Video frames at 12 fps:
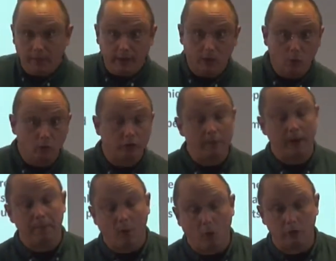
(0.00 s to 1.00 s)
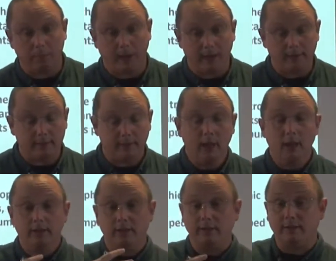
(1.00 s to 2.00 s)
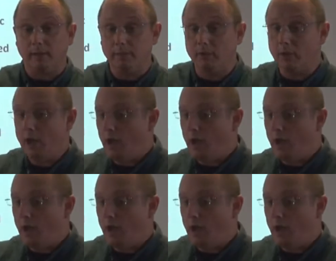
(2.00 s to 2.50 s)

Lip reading: but they can also be pond-based systems